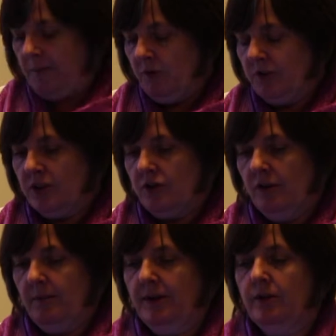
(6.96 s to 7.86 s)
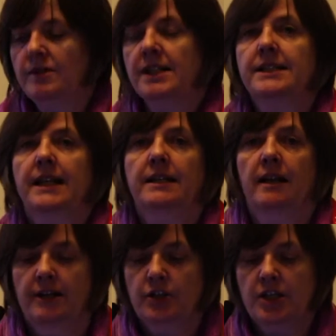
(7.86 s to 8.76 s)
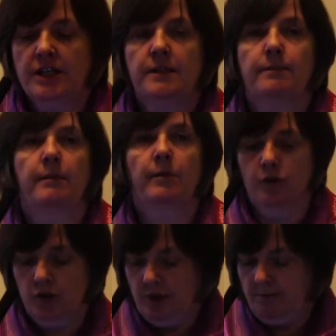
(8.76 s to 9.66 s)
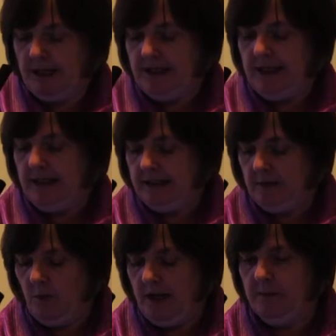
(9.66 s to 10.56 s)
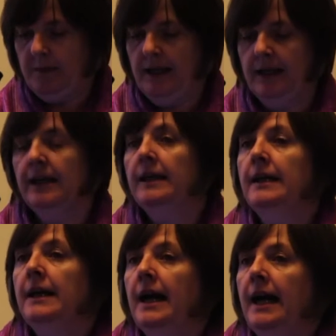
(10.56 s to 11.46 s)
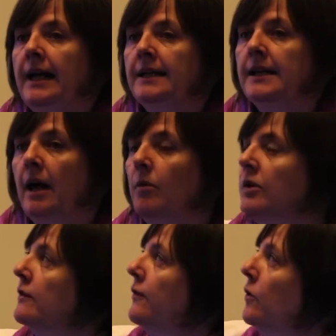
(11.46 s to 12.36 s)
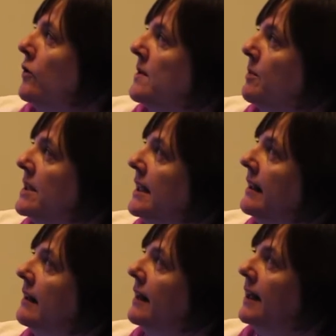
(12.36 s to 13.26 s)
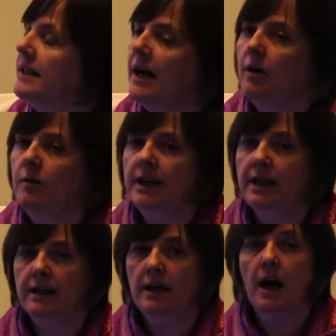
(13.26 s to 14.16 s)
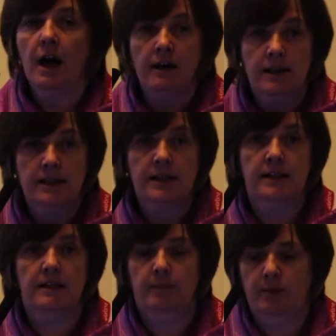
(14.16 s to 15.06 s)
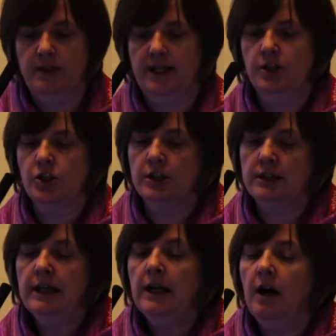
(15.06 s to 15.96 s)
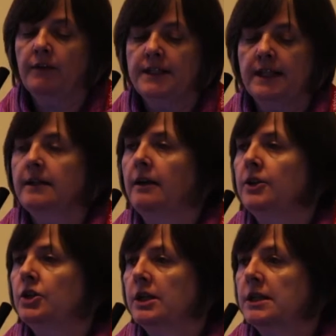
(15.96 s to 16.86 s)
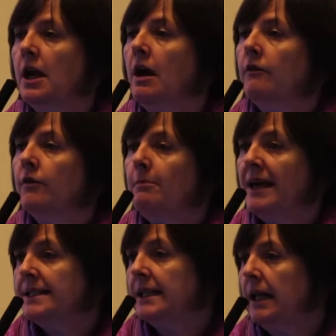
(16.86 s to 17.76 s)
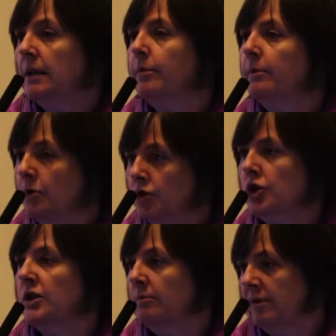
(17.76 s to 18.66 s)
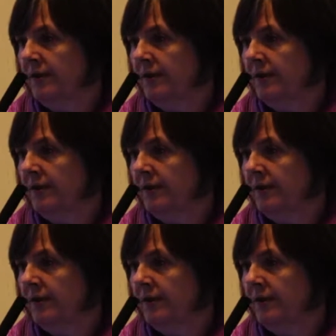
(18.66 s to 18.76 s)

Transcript: I'm going to talk about using technologies to promote mental health and well-being, and I want to focus particularly at how we can harness the potential of technologies for mental health promotion and